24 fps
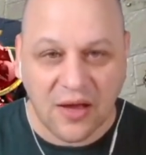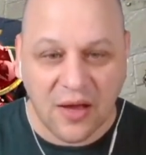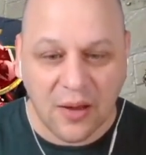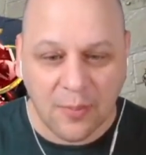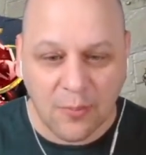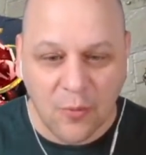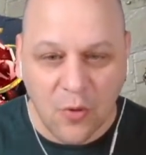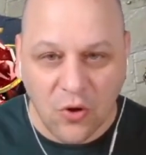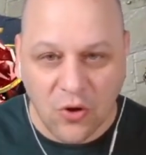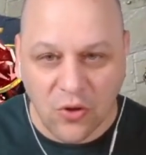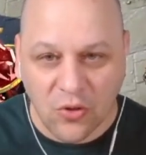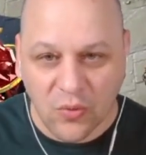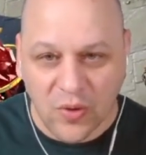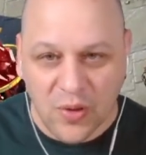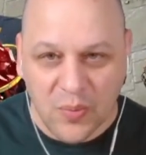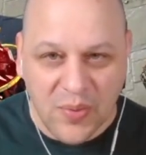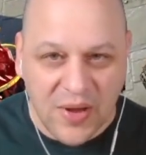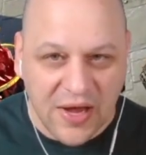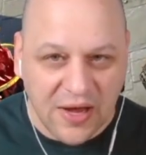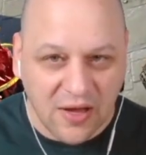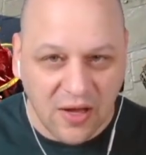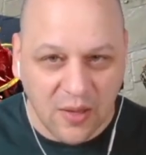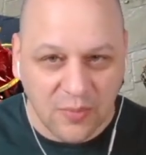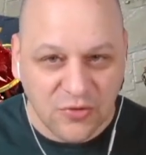I'm all the way
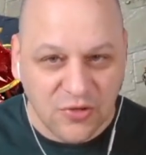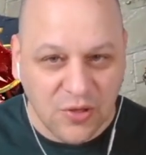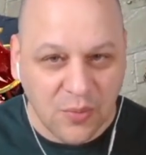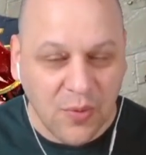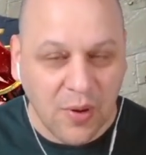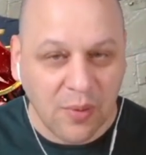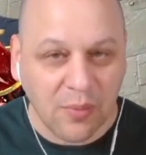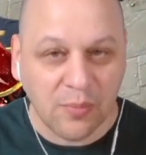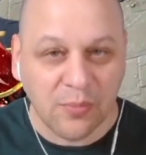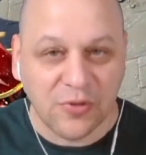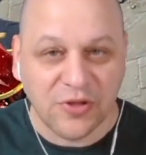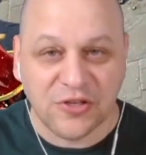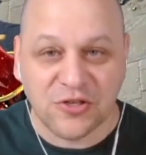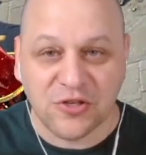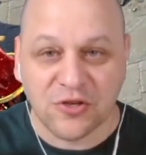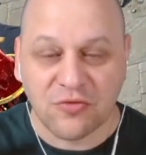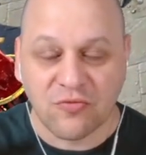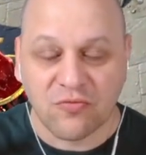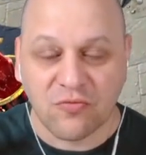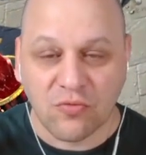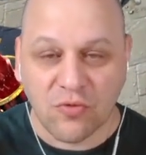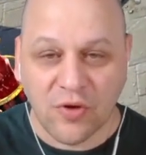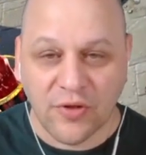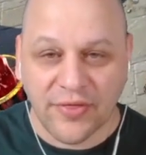back up. So I probably should
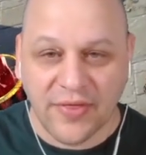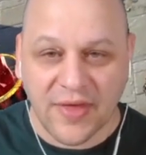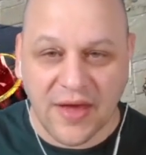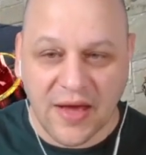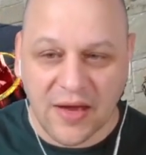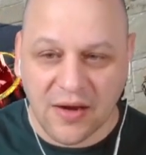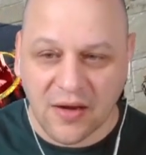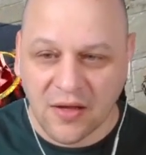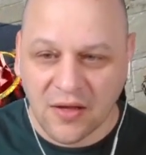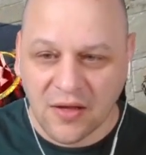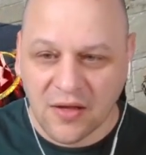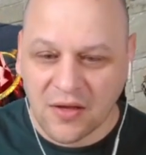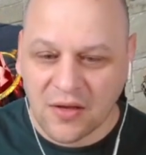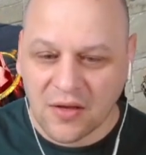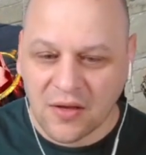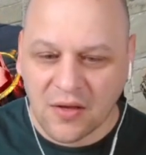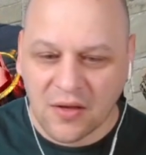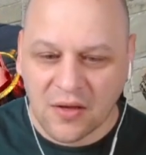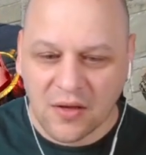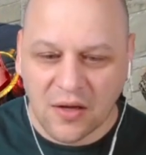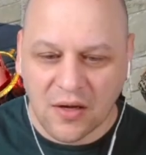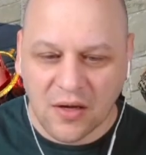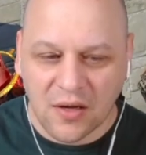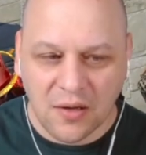have run that
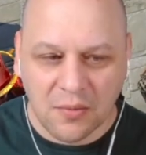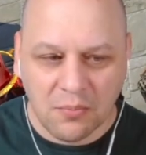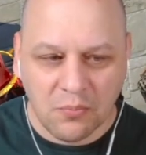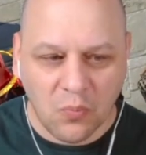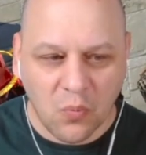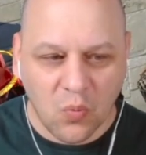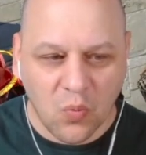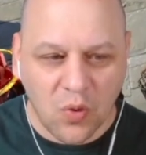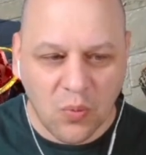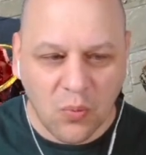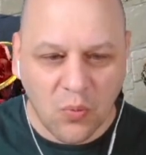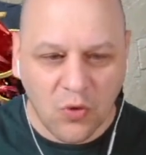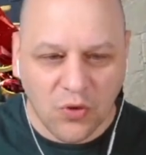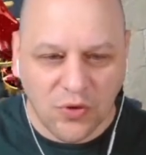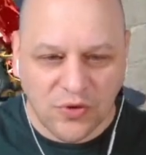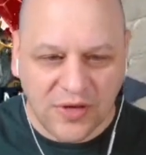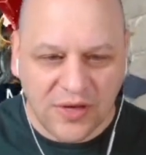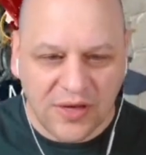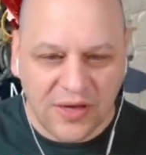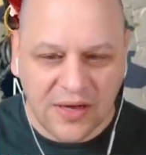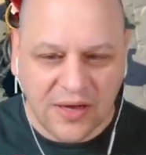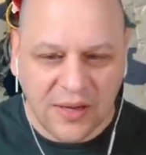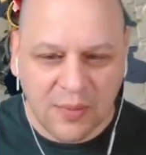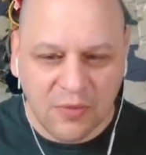one more
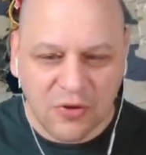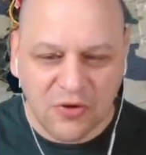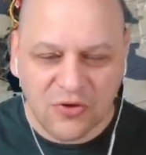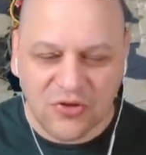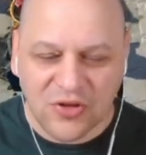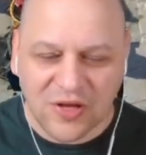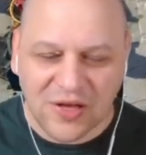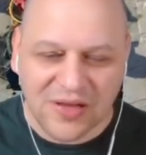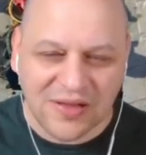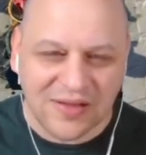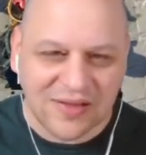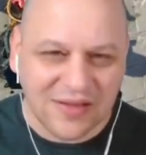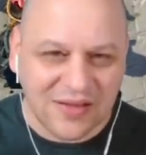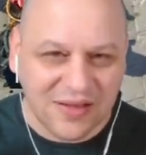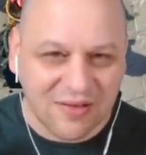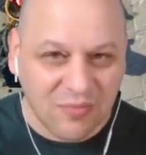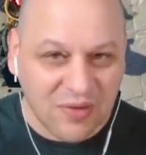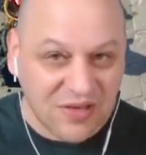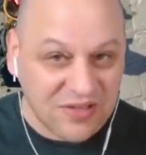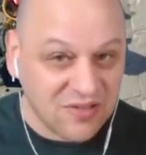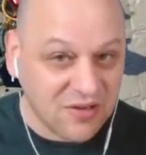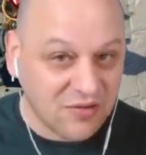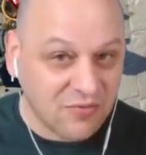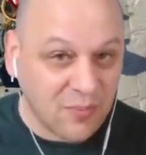time. Usually I like to give
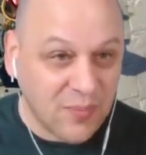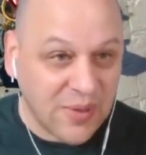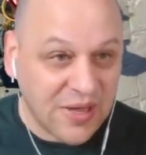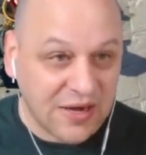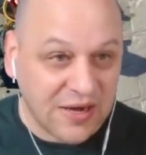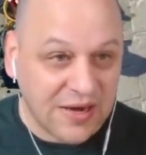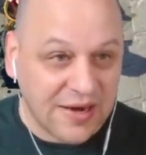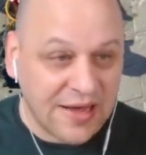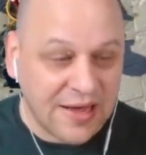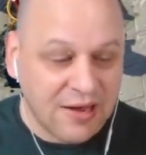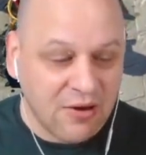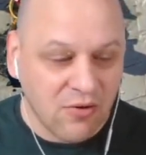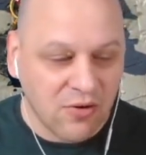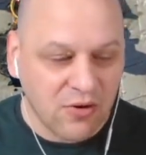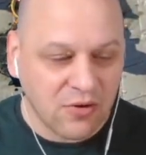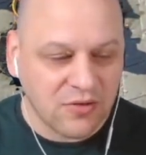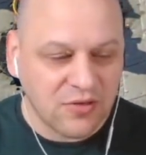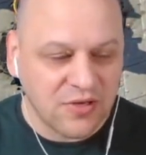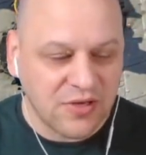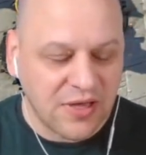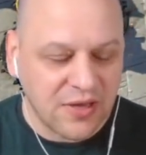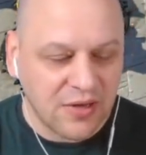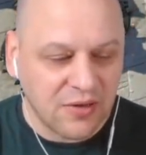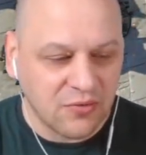myself about an hour.
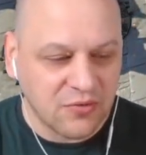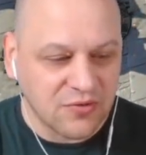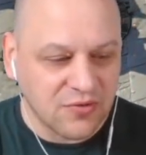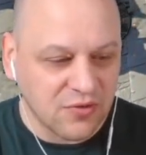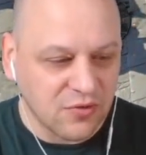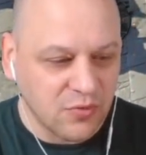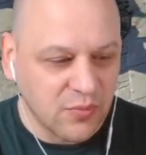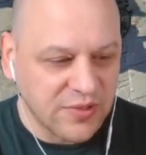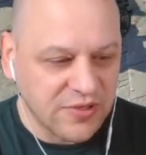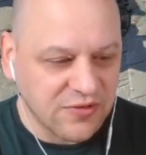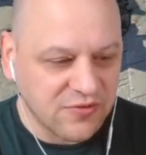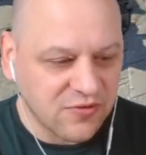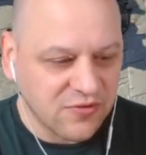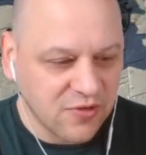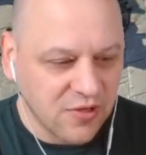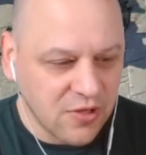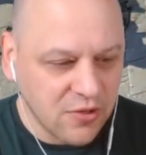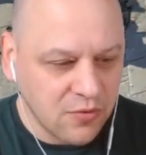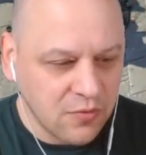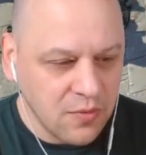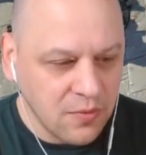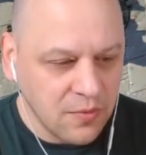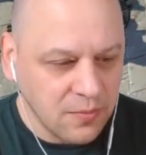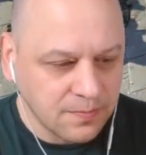Today was a little bit
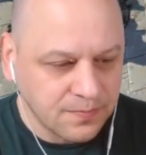slow.